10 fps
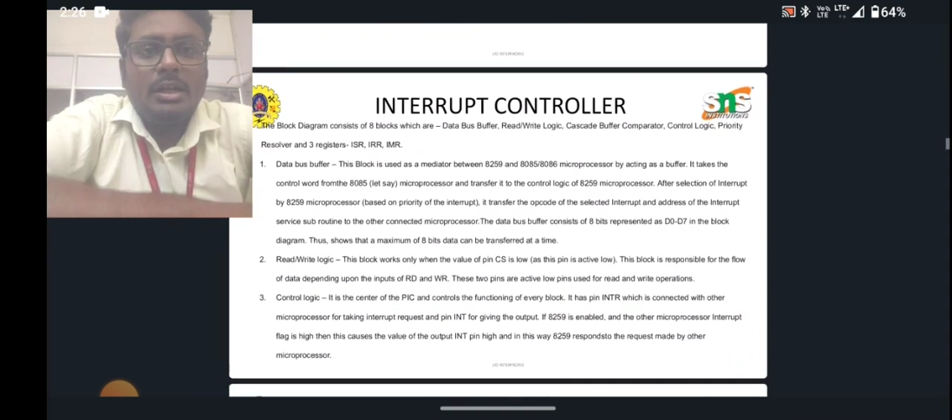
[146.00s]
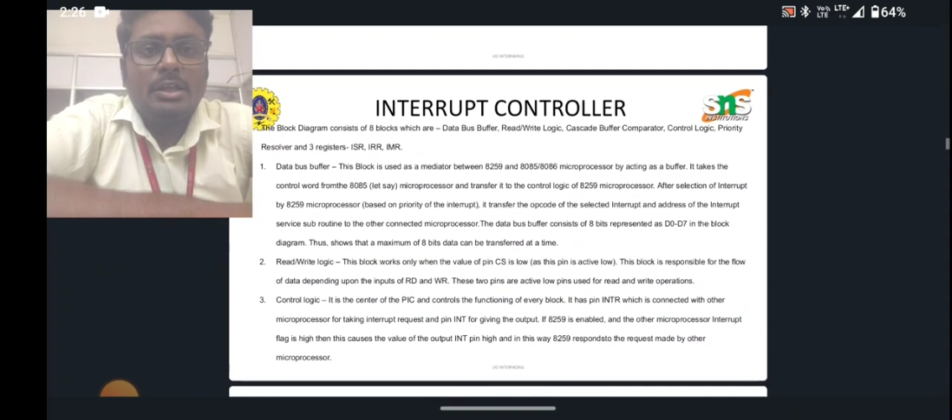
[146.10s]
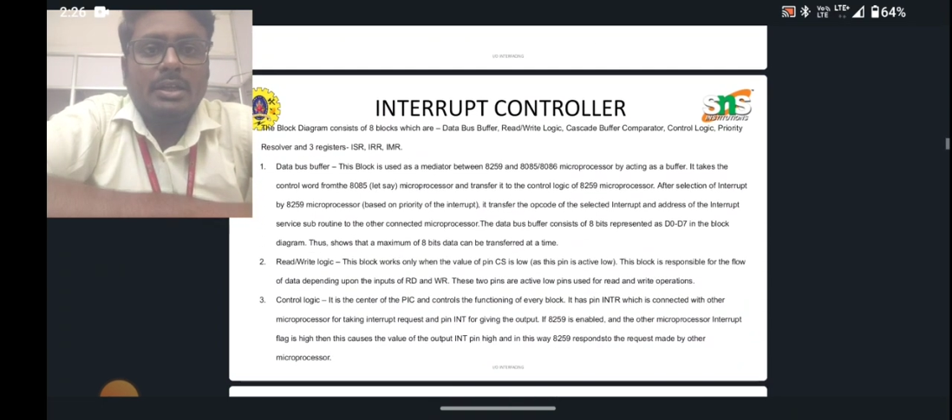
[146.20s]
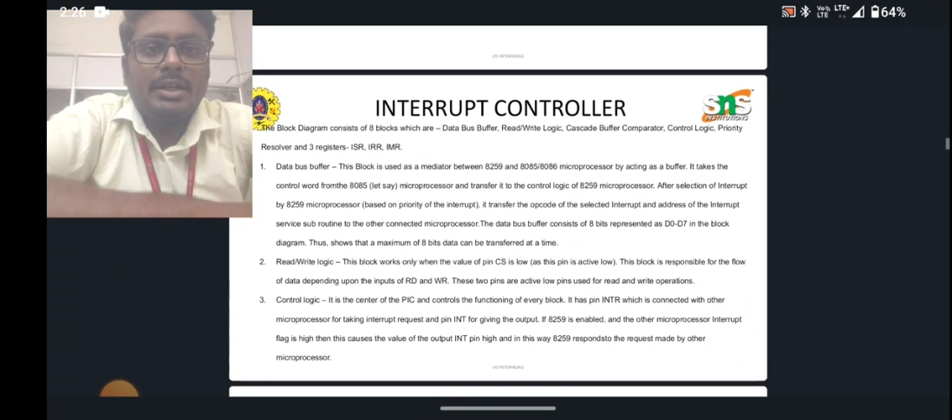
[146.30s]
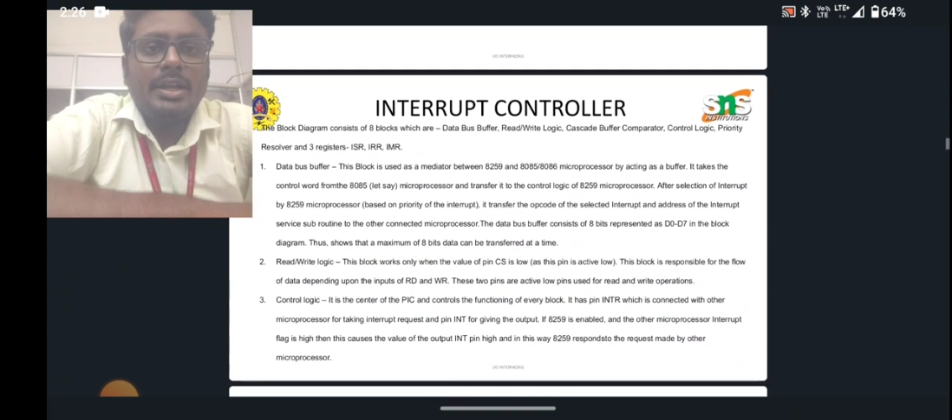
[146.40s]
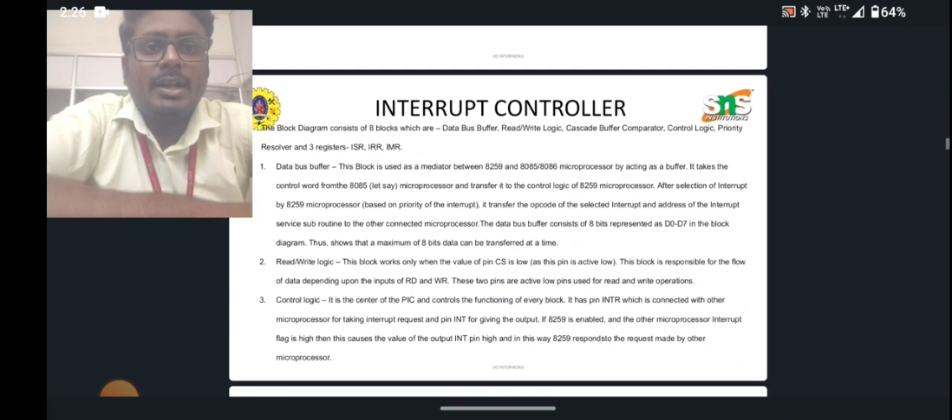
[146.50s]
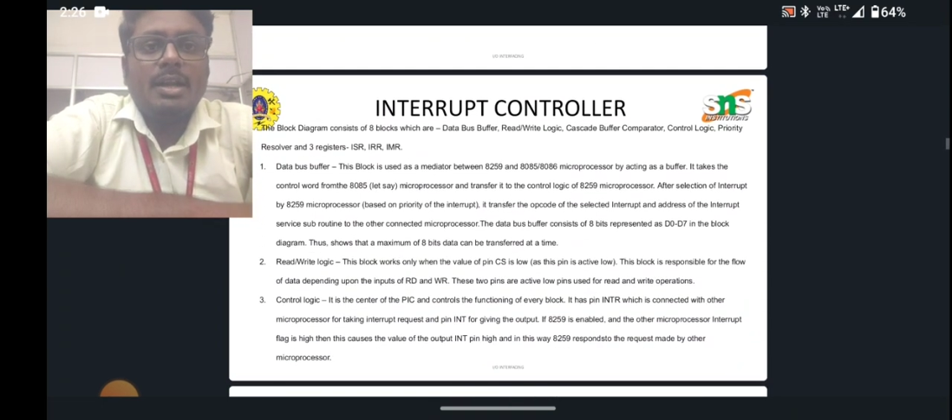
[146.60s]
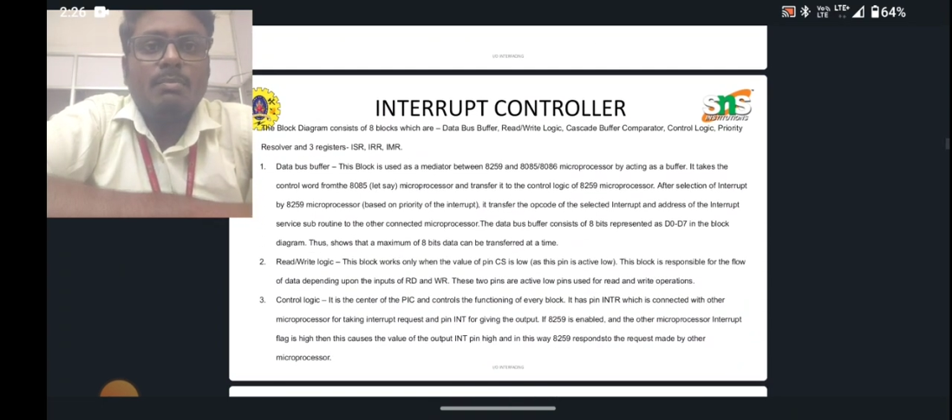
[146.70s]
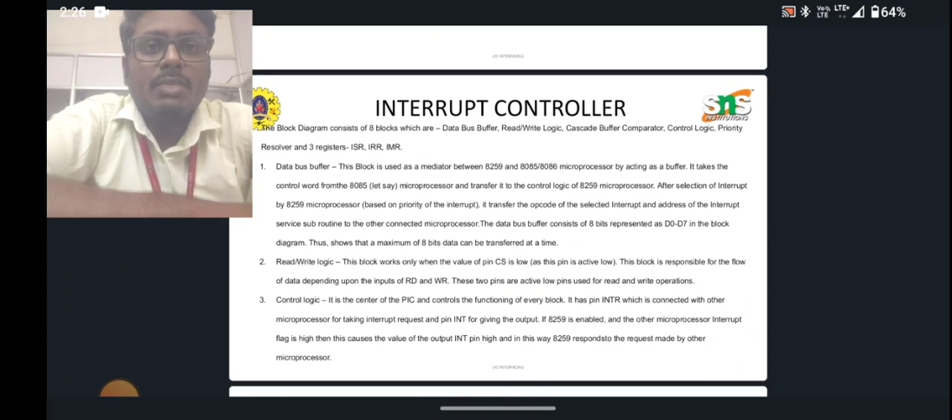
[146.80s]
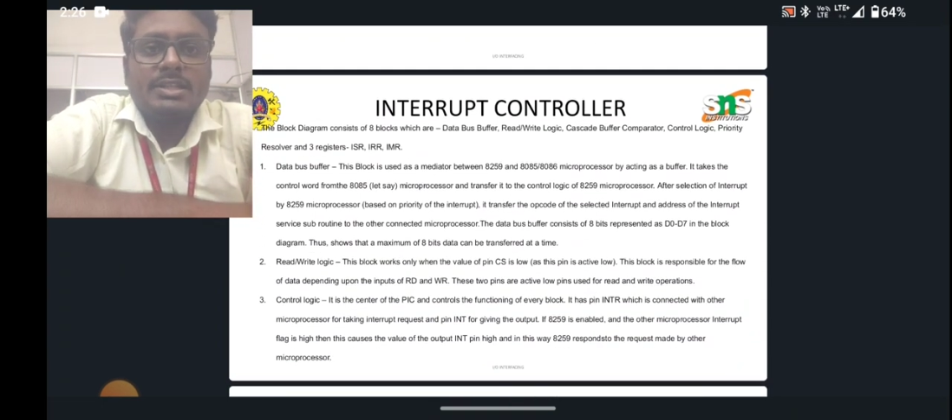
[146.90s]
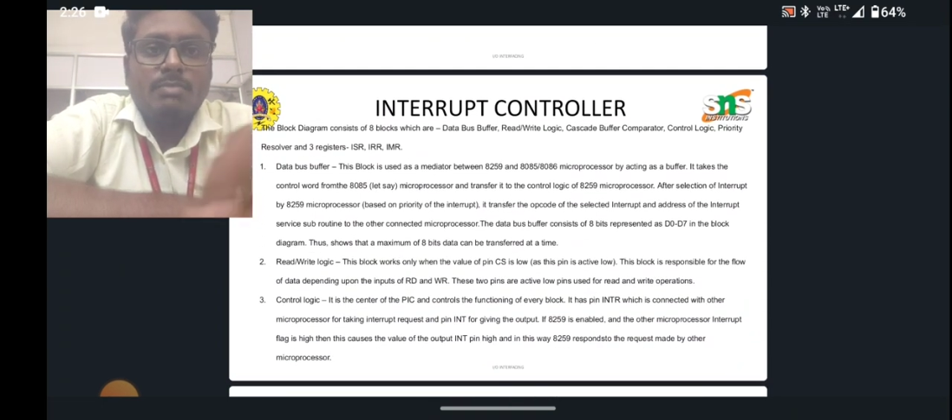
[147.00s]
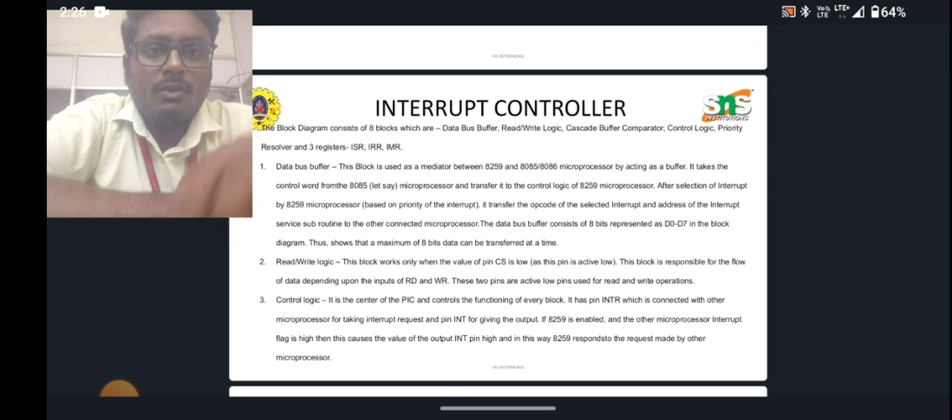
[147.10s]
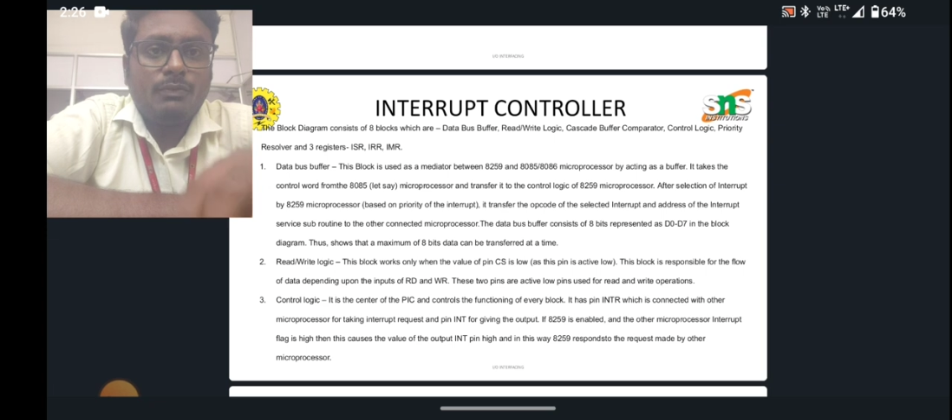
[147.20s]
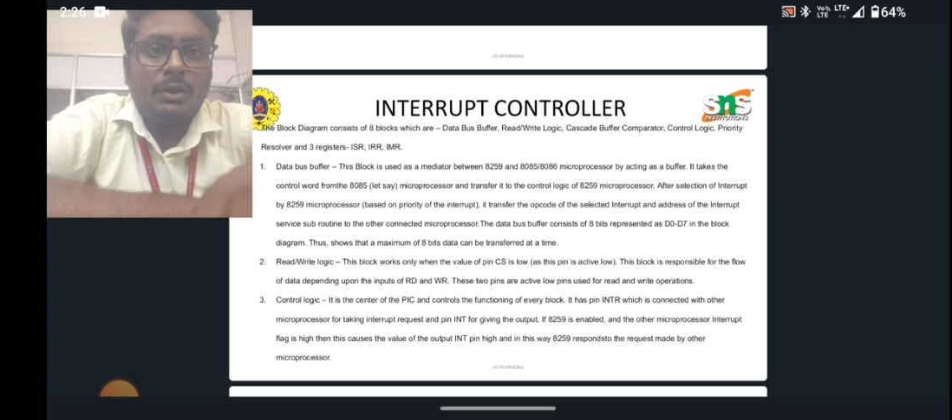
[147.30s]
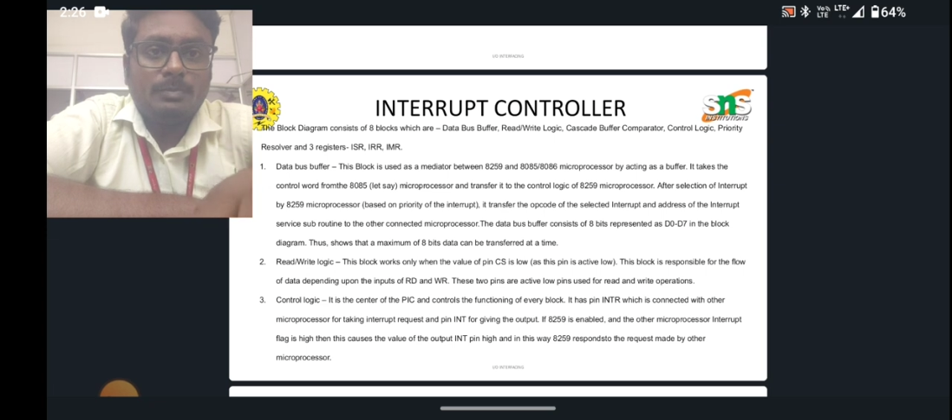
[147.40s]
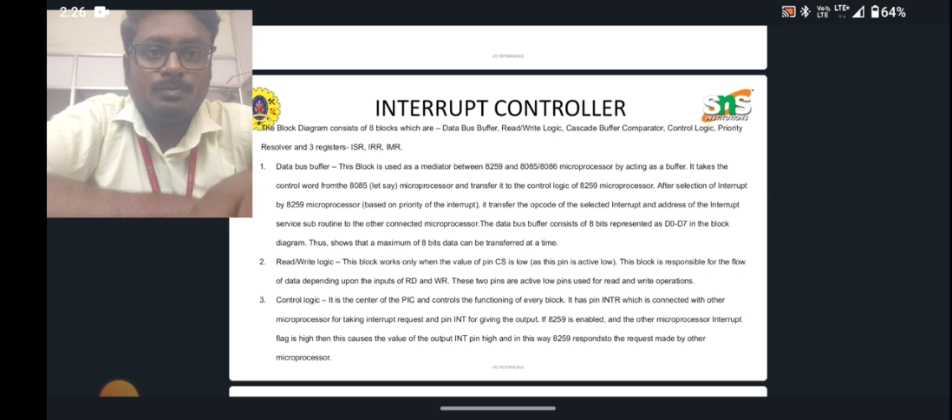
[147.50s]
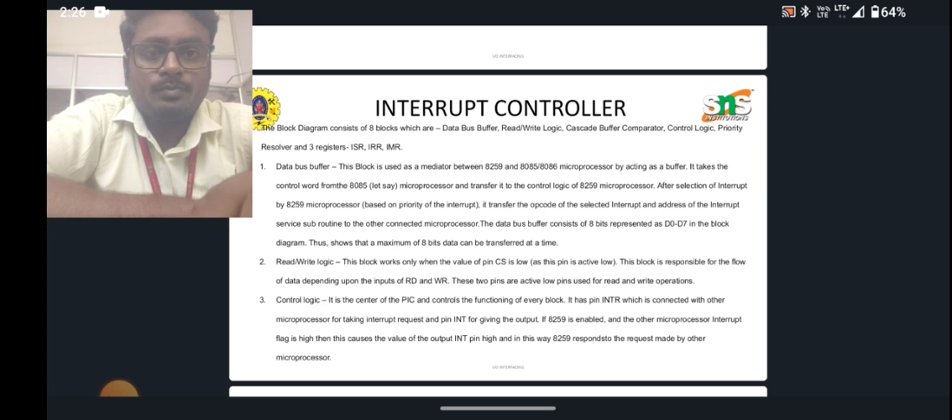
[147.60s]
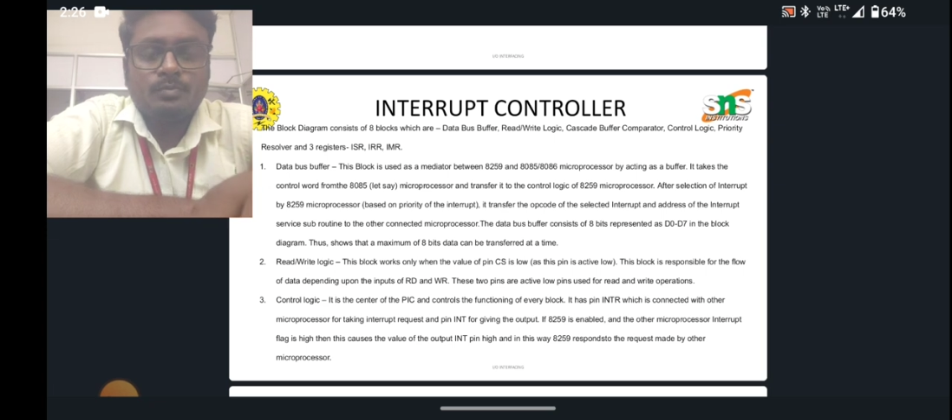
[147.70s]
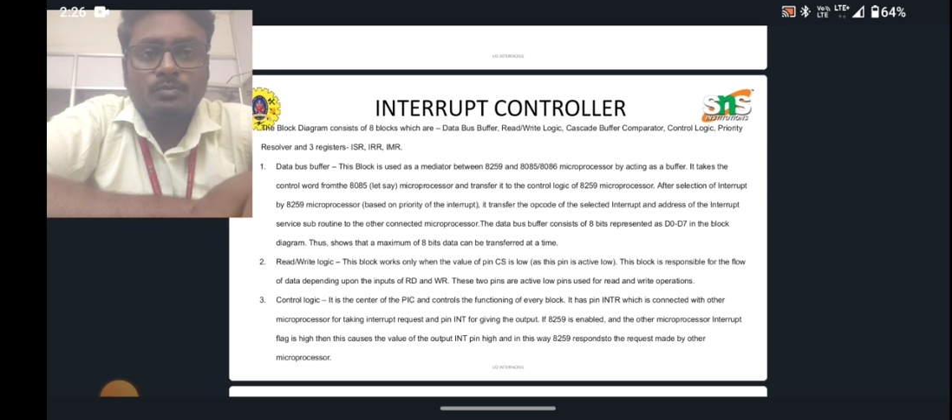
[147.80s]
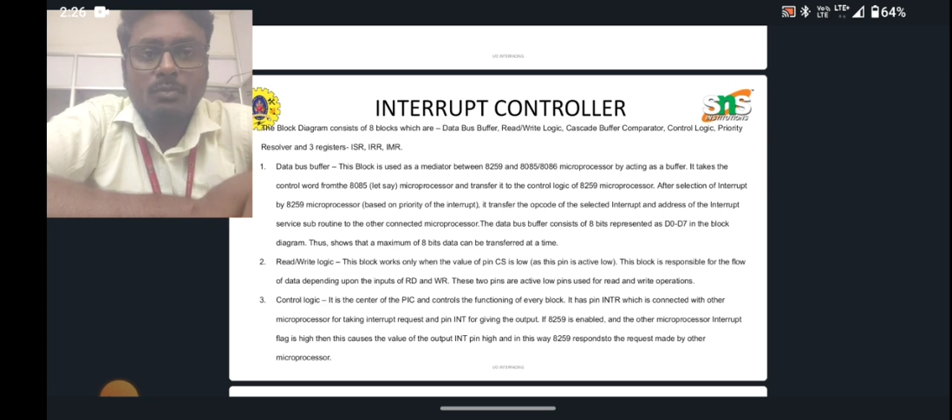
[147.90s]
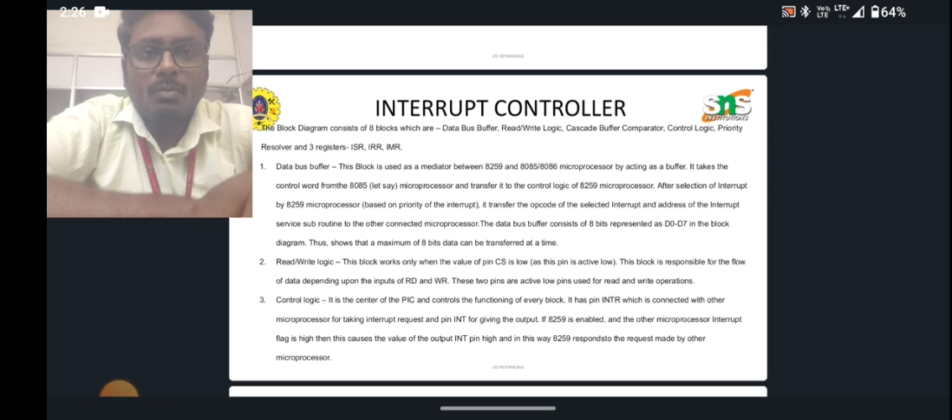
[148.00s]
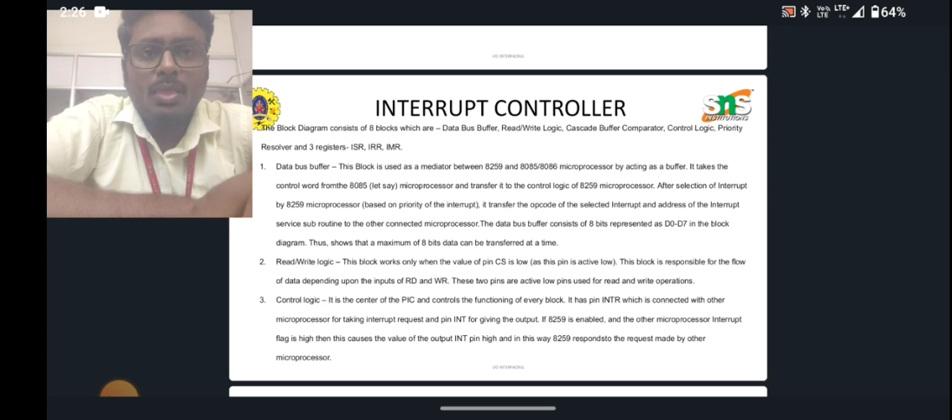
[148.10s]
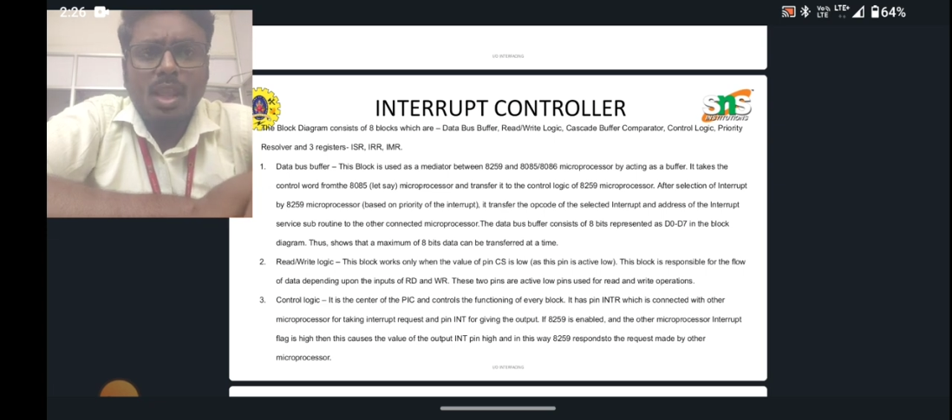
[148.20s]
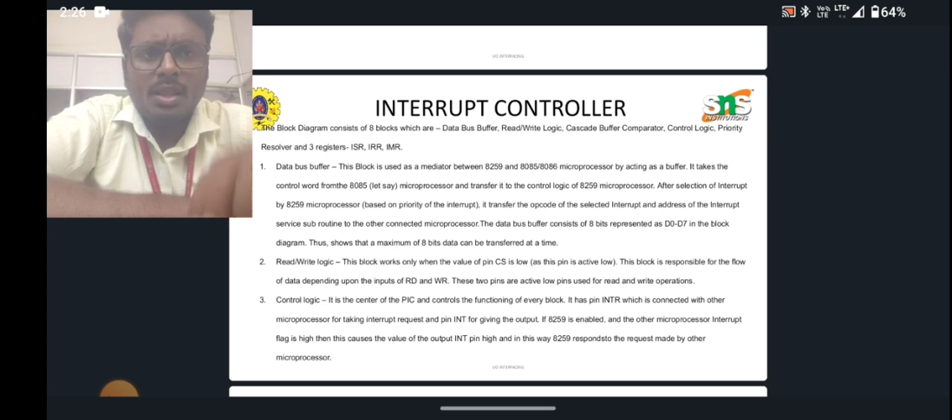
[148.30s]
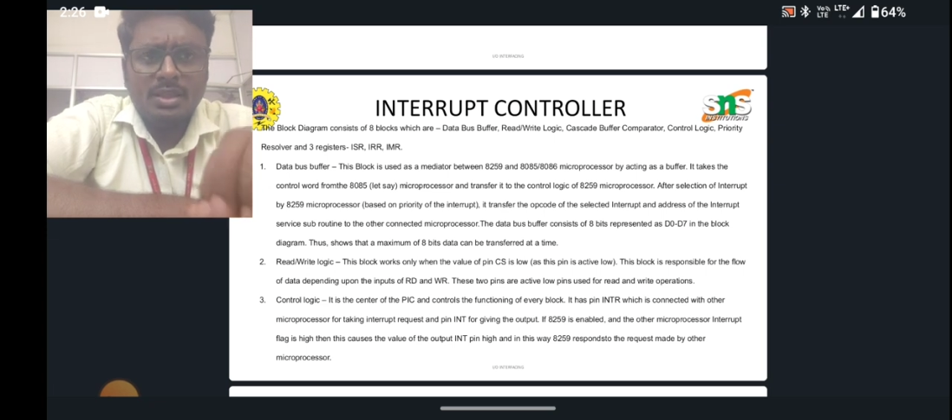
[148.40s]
Data bus buffer. This